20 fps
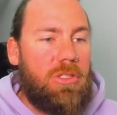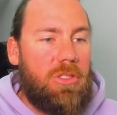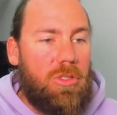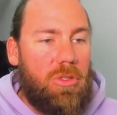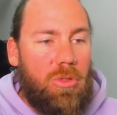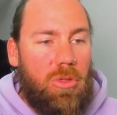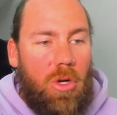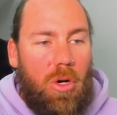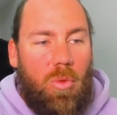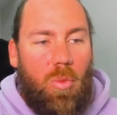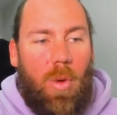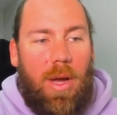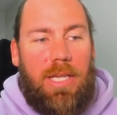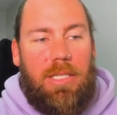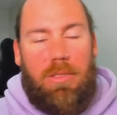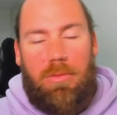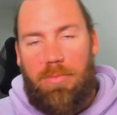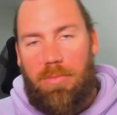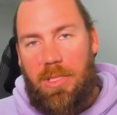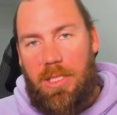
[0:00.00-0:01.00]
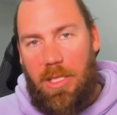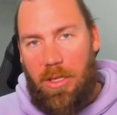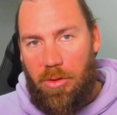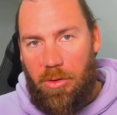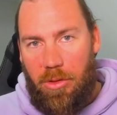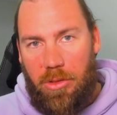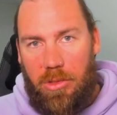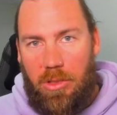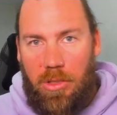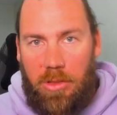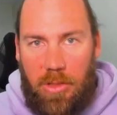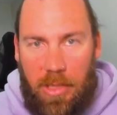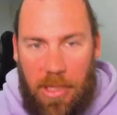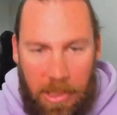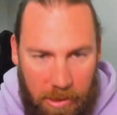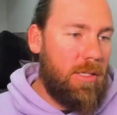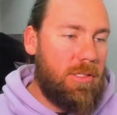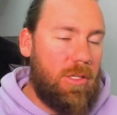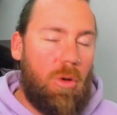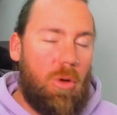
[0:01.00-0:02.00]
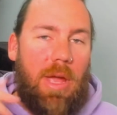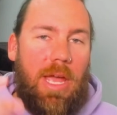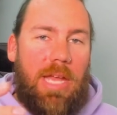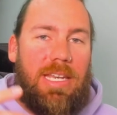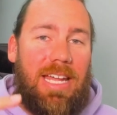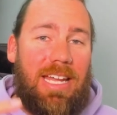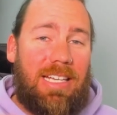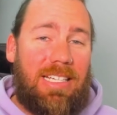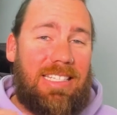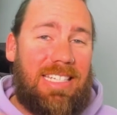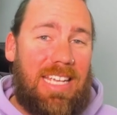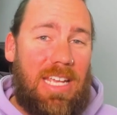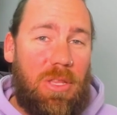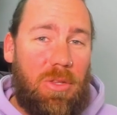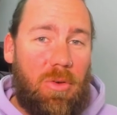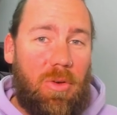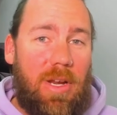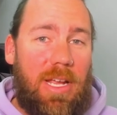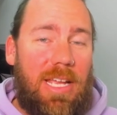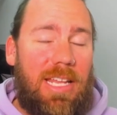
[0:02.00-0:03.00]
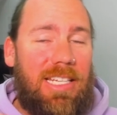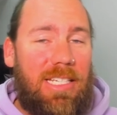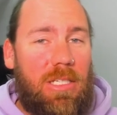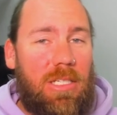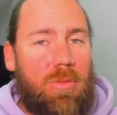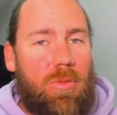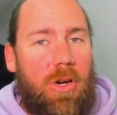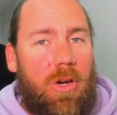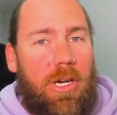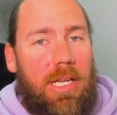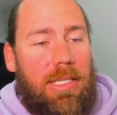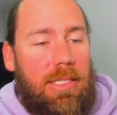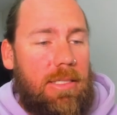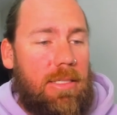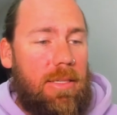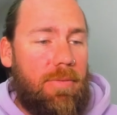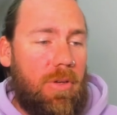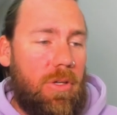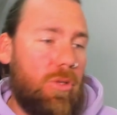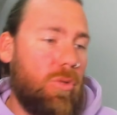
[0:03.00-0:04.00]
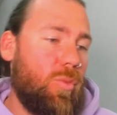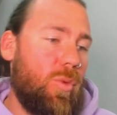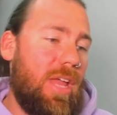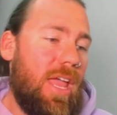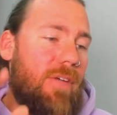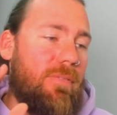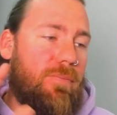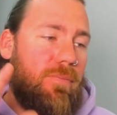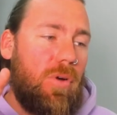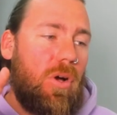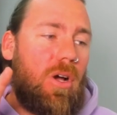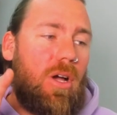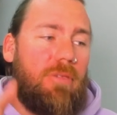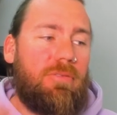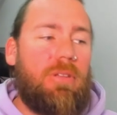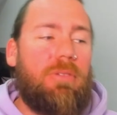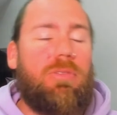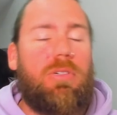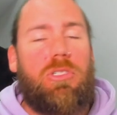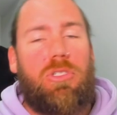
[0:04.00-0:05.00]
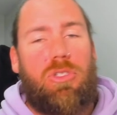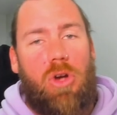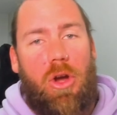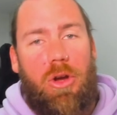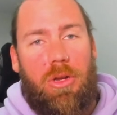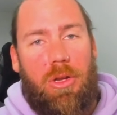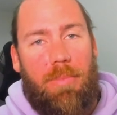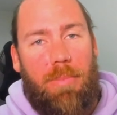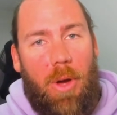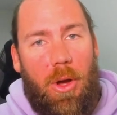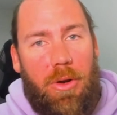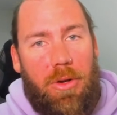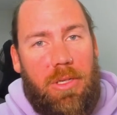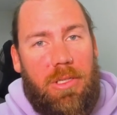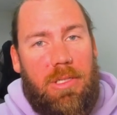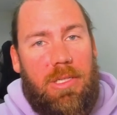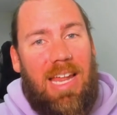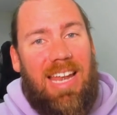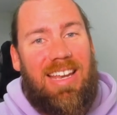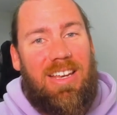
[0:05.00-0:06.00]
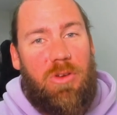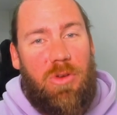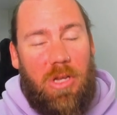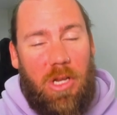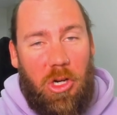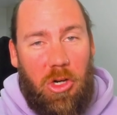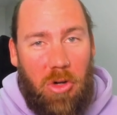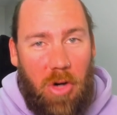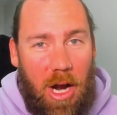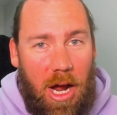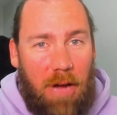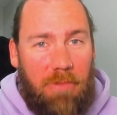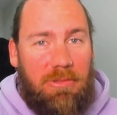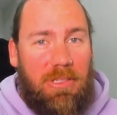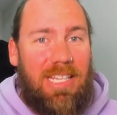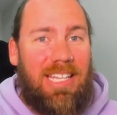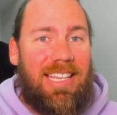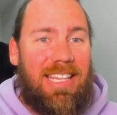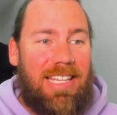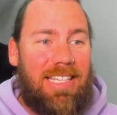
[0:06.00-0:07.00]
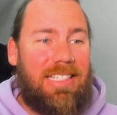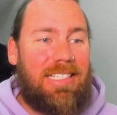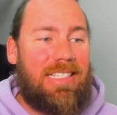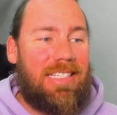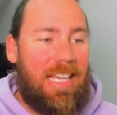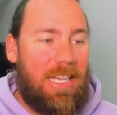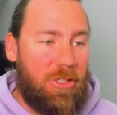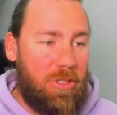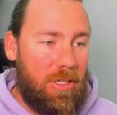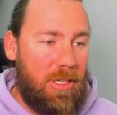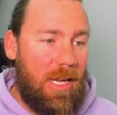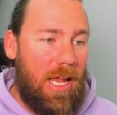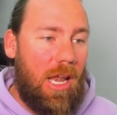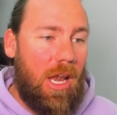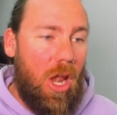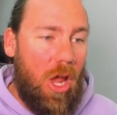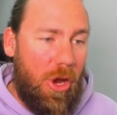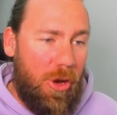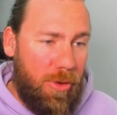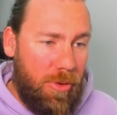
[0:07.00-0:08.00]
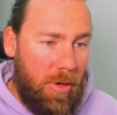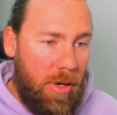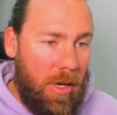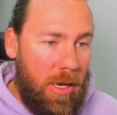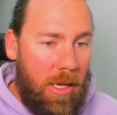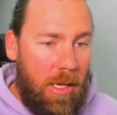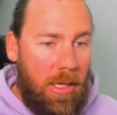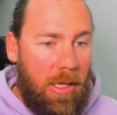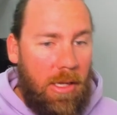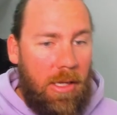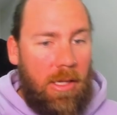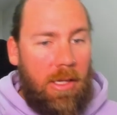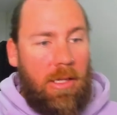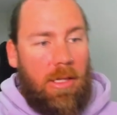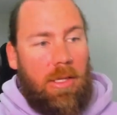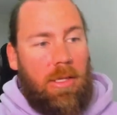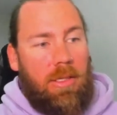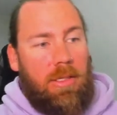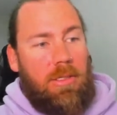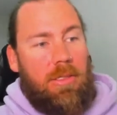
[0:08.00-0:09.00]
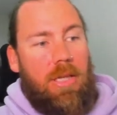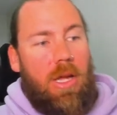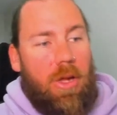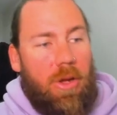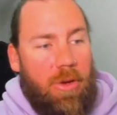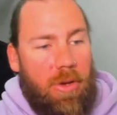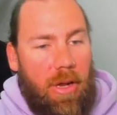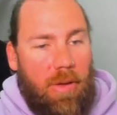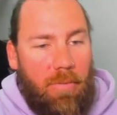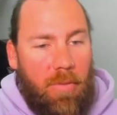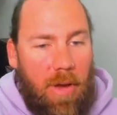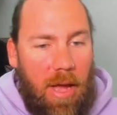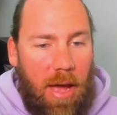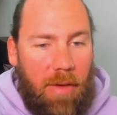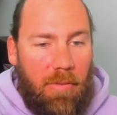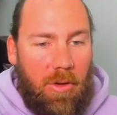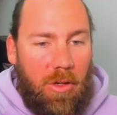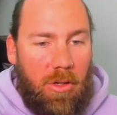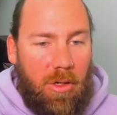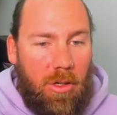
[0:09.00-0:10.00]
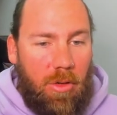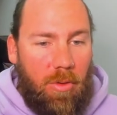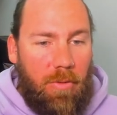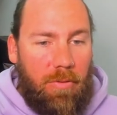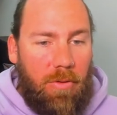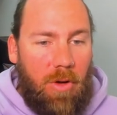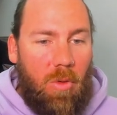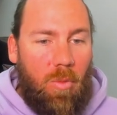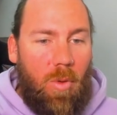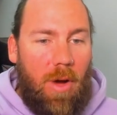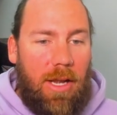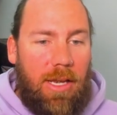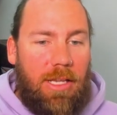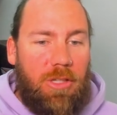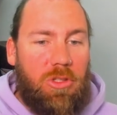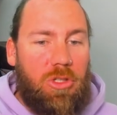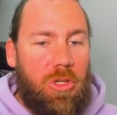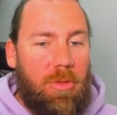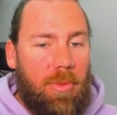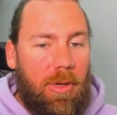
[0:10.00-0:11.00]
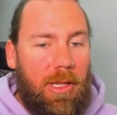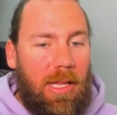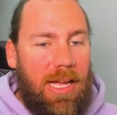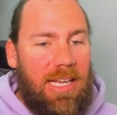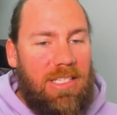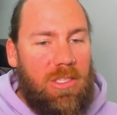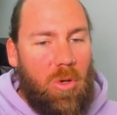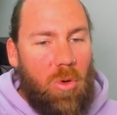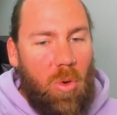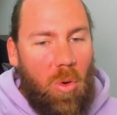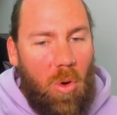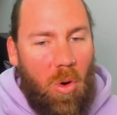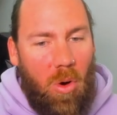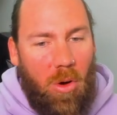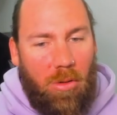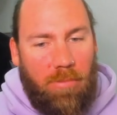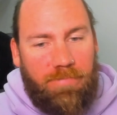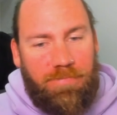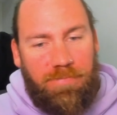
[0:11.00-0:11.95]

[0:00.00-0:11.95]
do not waste materials on this. So we'll head down to tier 3, and this is where it gets difficult. We have 5 different drone components that you can craft in this section alone. So if we have a look, we've got one that duplicates ore.